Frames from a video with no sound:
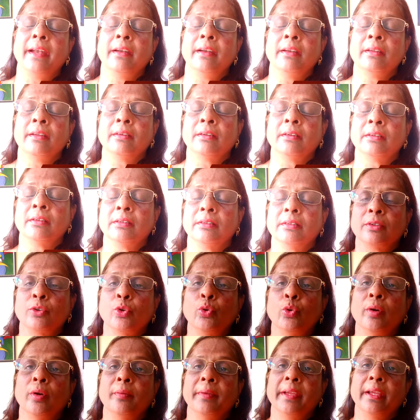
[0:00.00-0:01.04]

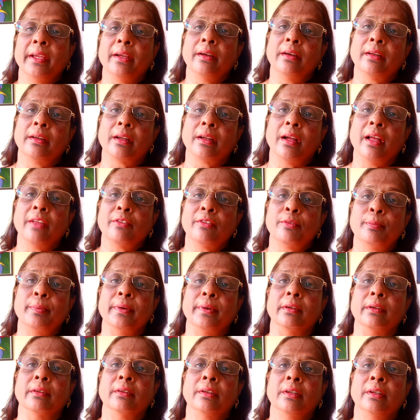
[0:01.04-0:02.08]
took away her
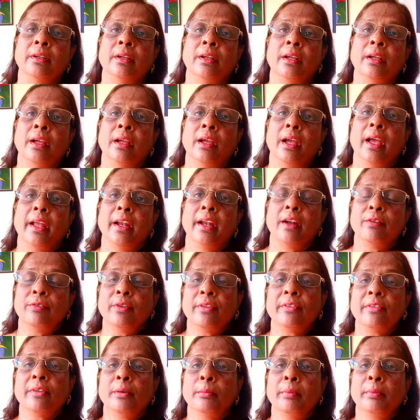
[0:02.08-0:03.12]
husband. And
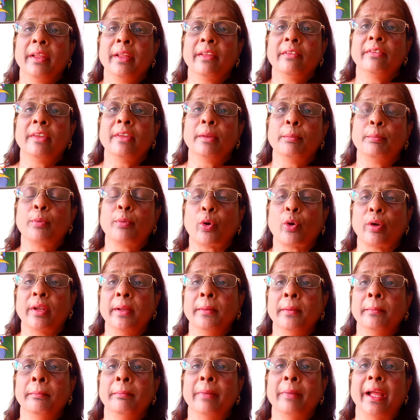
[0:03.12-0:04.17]
after some days, they brought
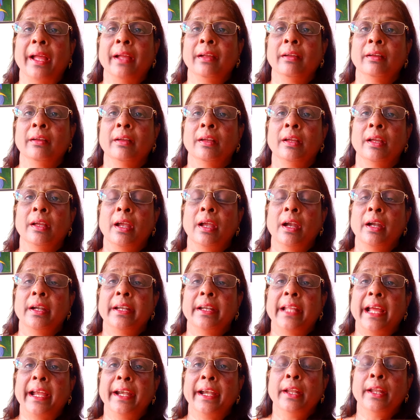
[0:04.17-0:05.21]
him back,
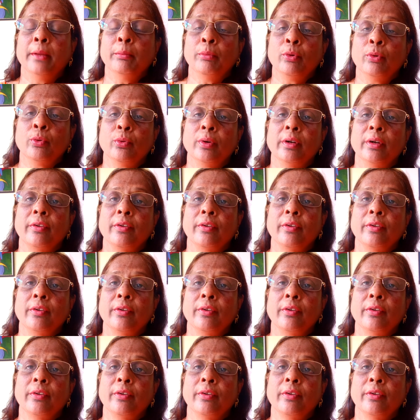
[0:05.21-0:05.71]
tied him to a